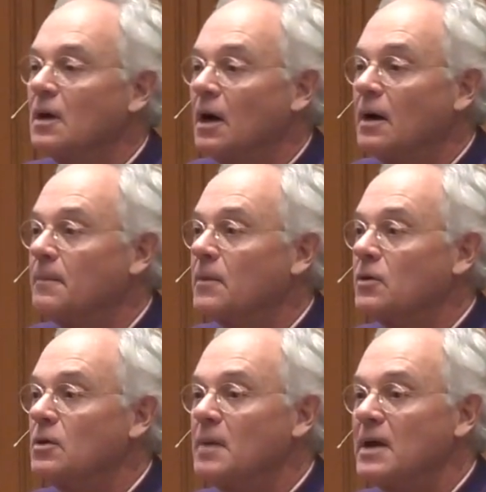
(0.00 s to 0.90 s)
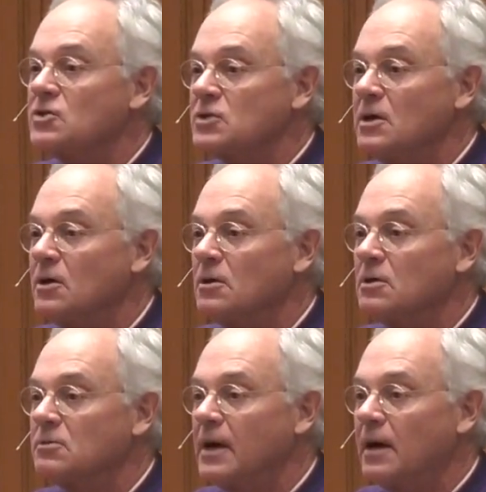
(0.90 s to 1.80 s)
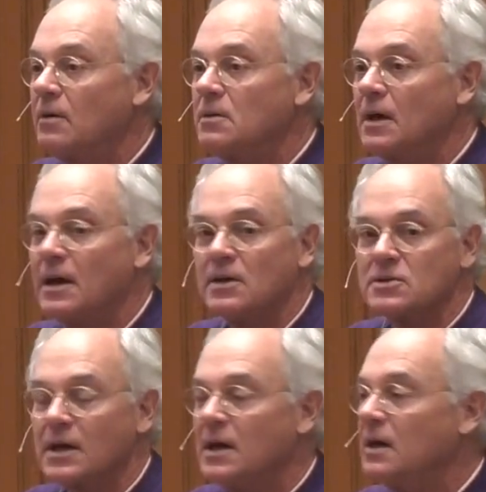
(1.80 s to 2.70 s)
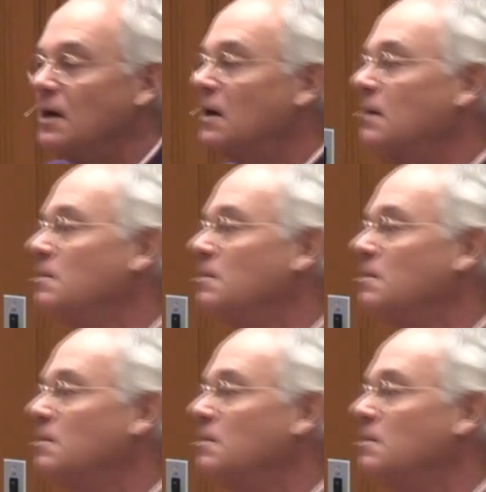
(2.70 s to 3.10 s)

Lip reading: You may see her around as a